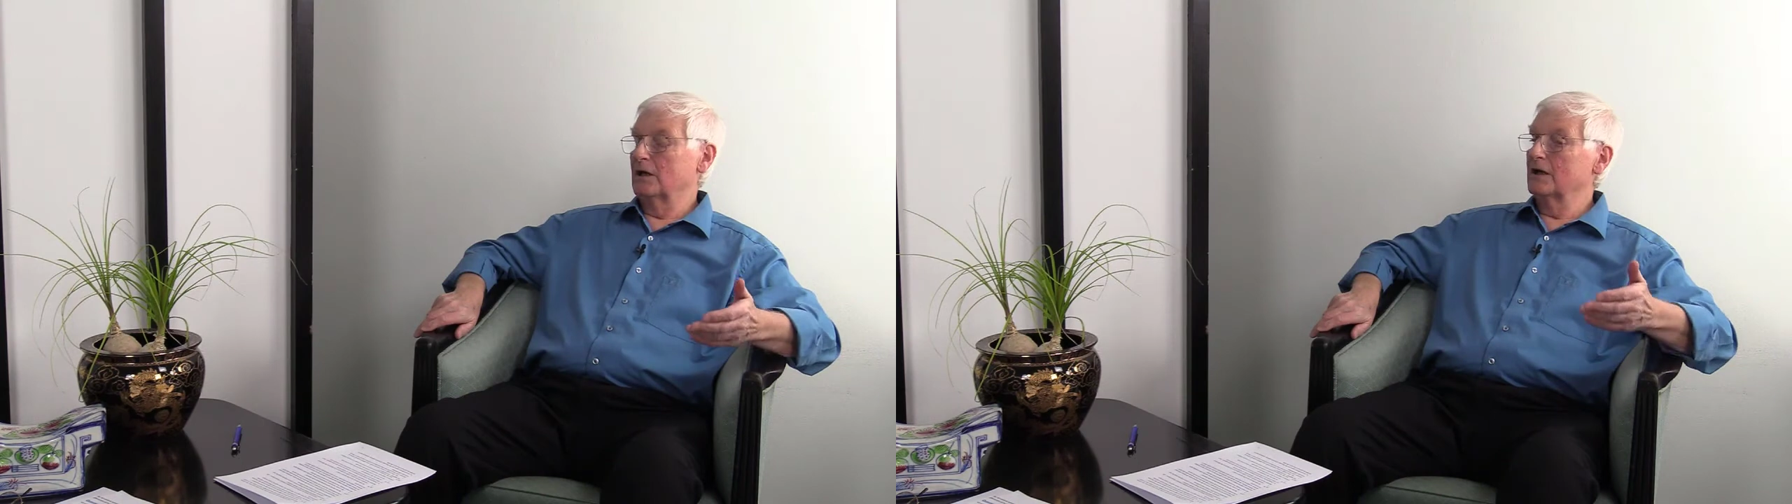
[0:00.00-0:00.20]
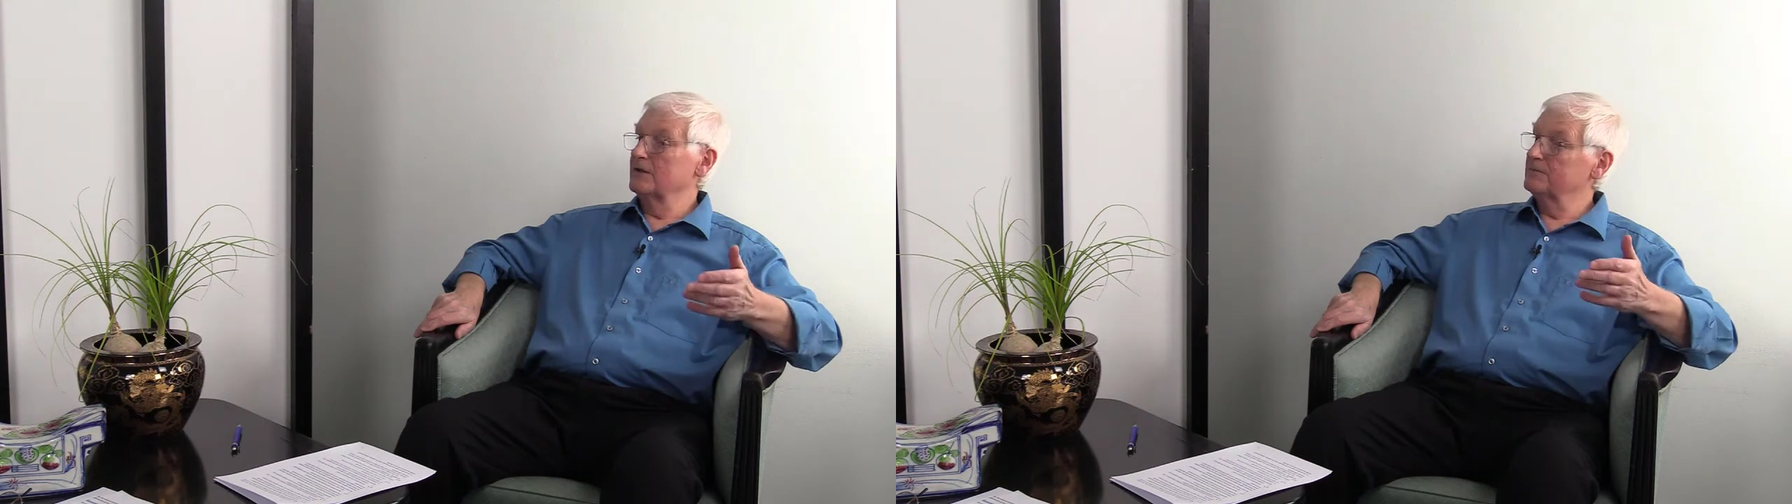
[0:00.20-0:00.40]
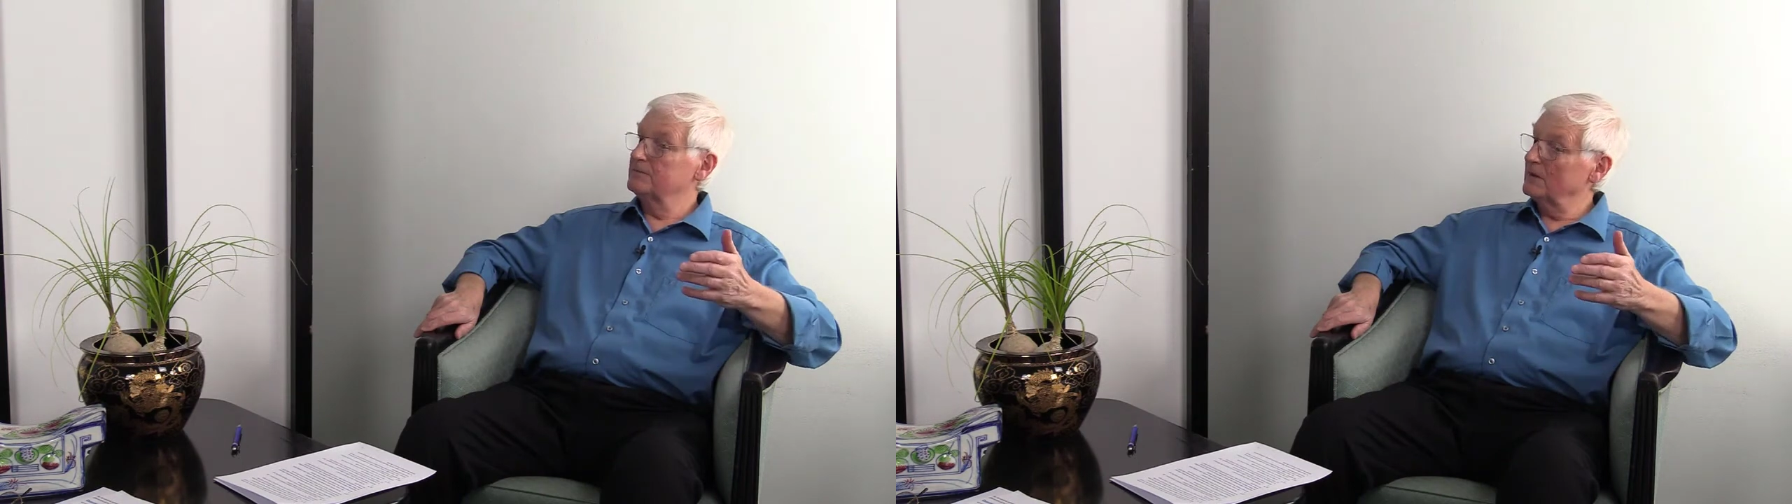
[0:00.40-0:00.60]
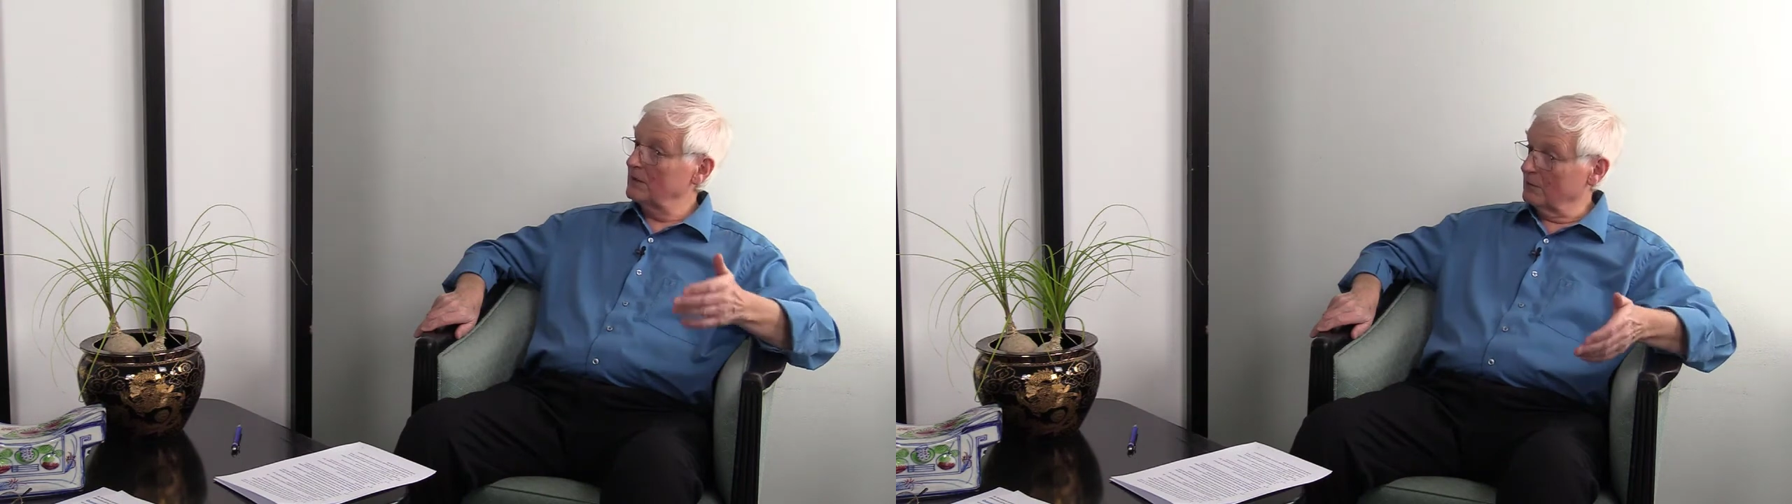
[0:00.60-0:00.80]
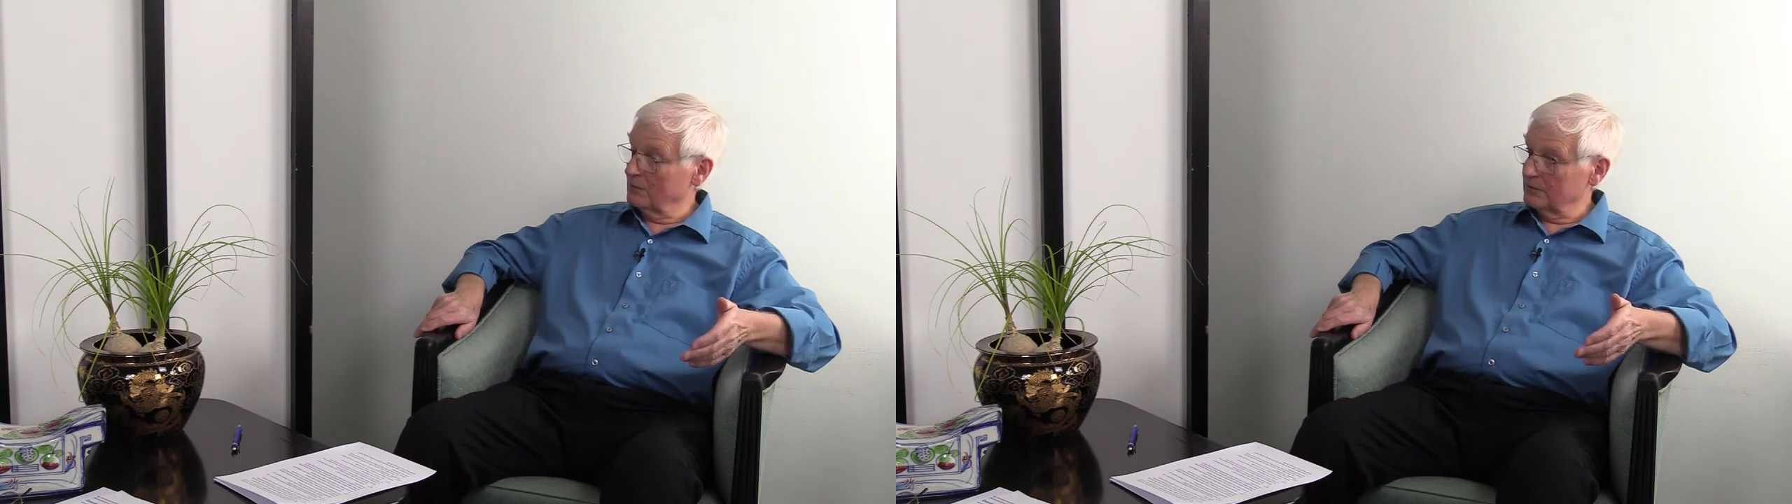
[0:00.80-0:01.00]
and I've
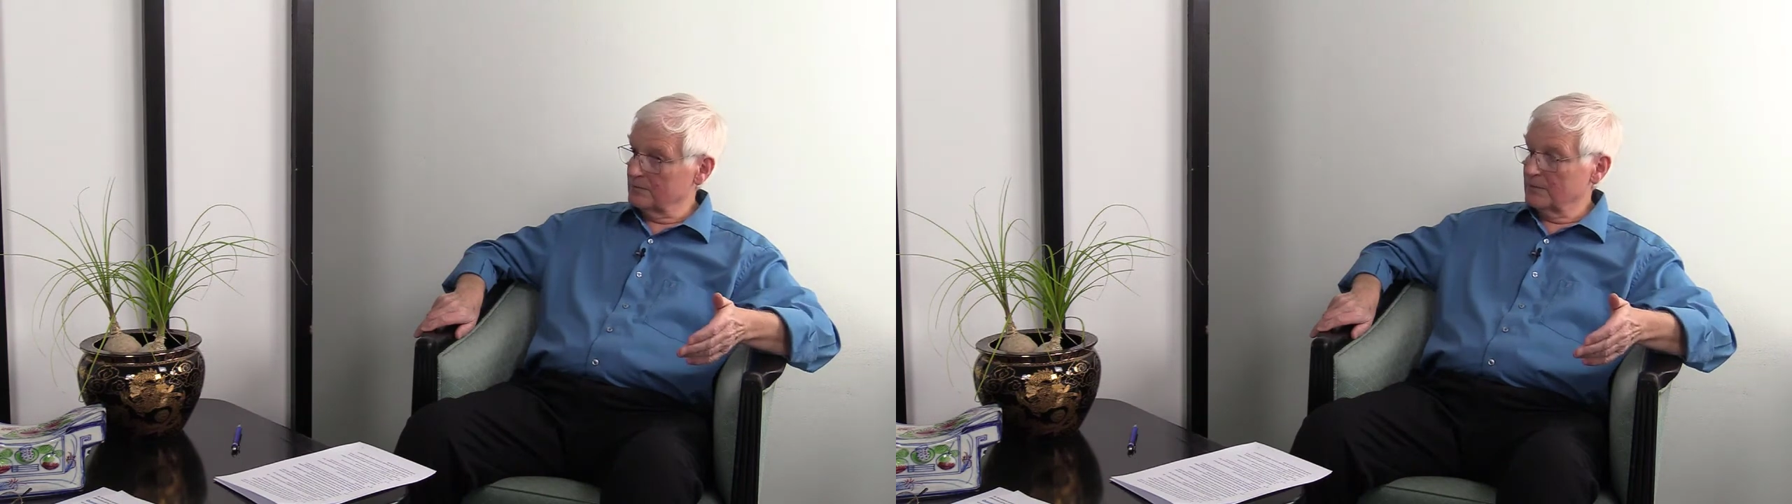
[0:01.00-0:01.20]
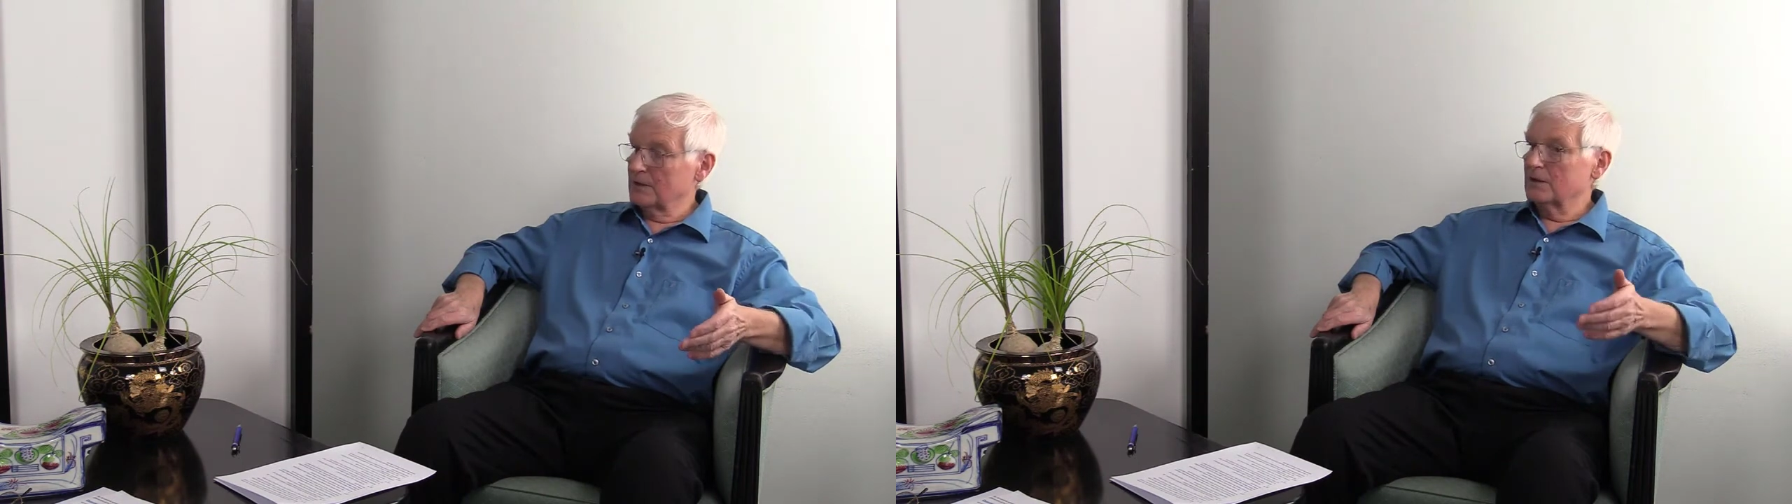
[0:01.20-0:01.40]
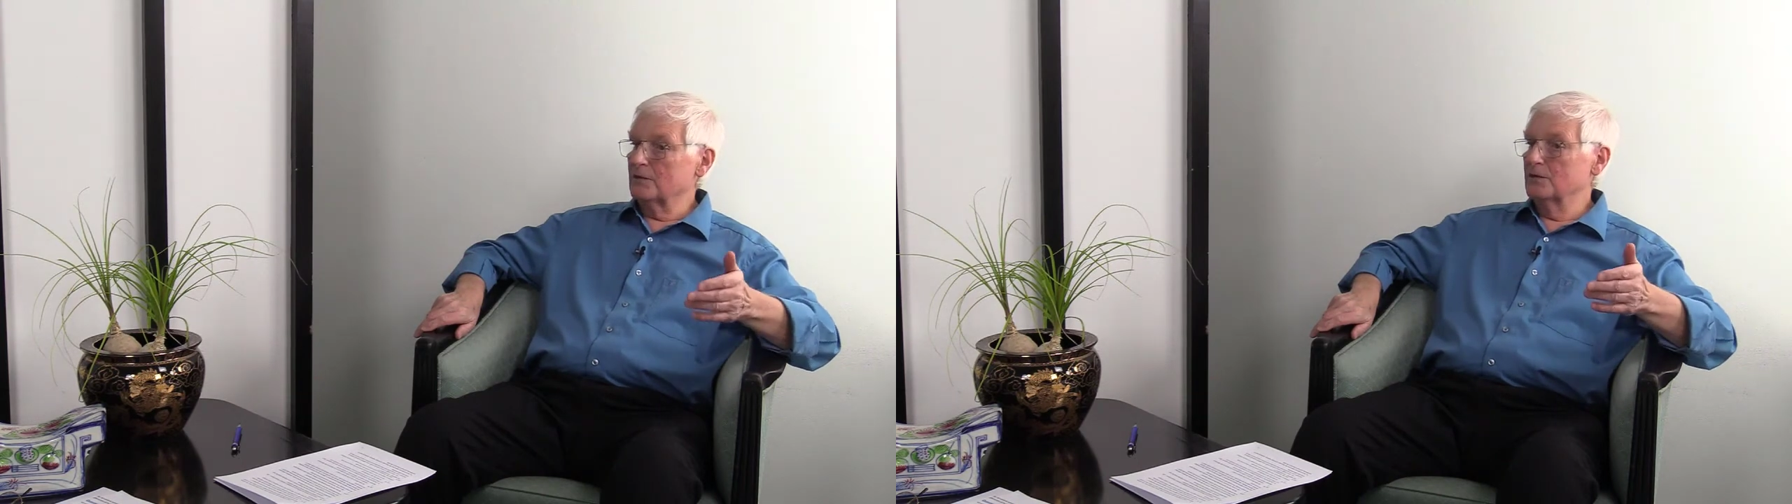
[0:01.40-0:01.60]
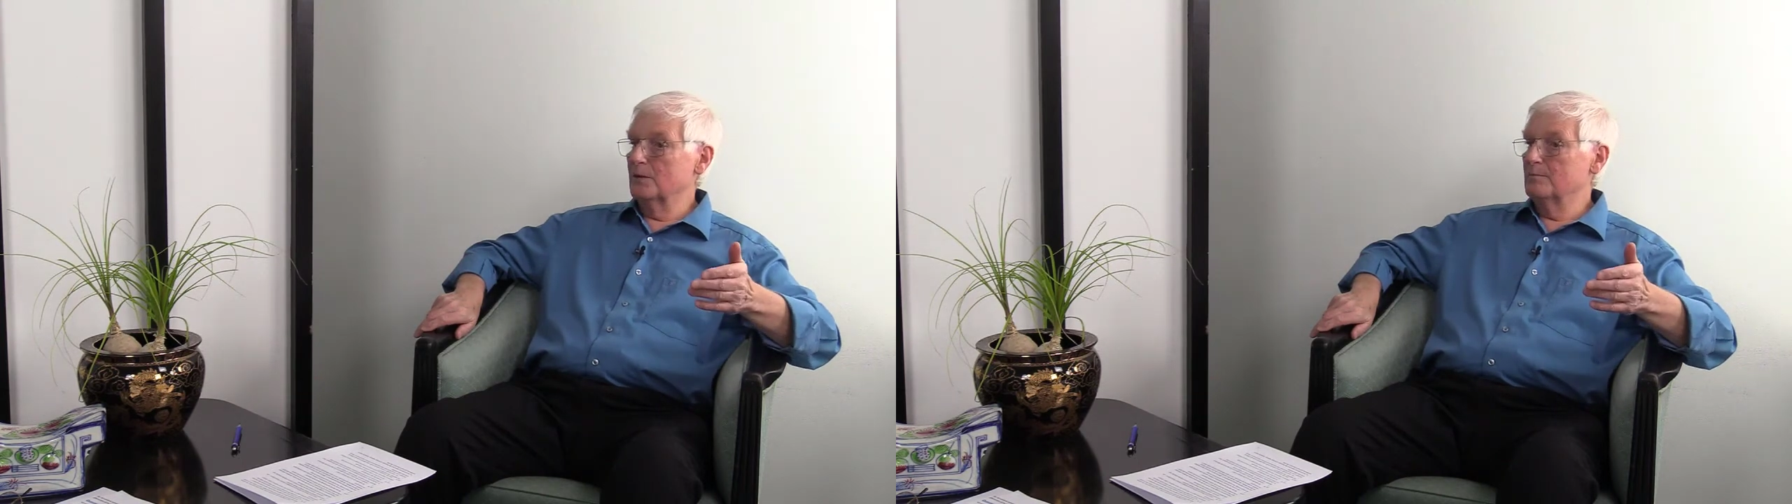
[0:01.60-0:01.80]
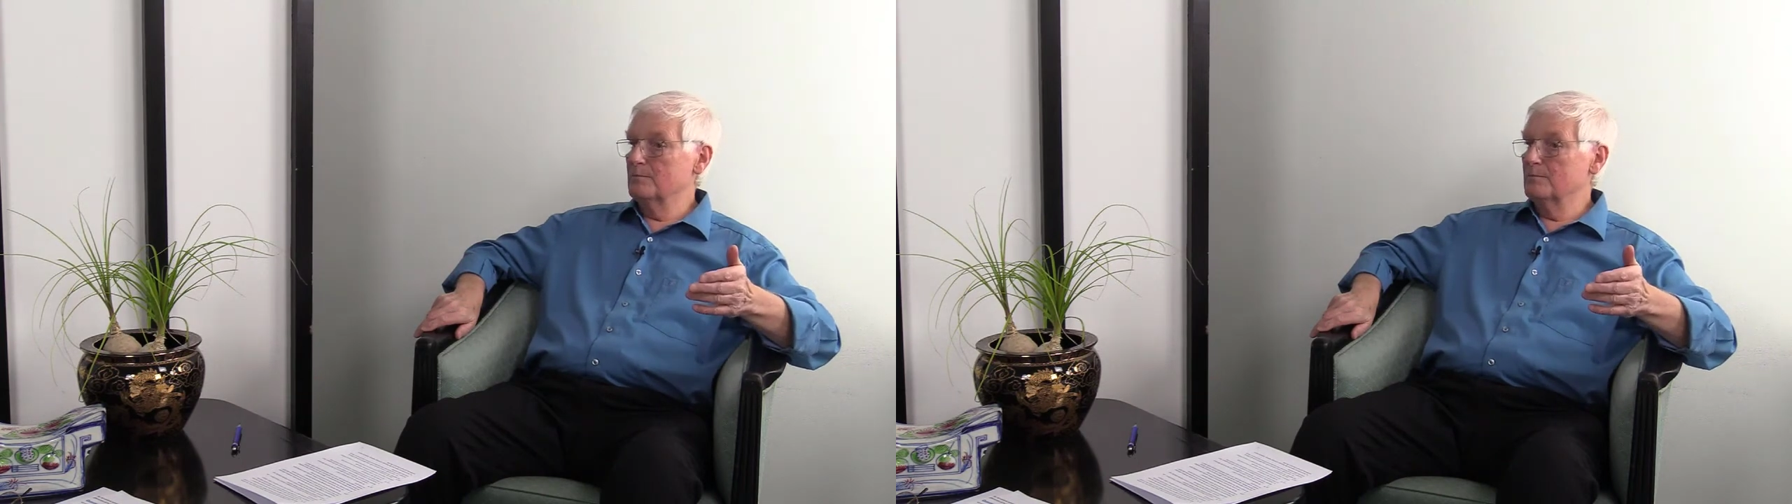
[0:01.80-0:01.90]
found that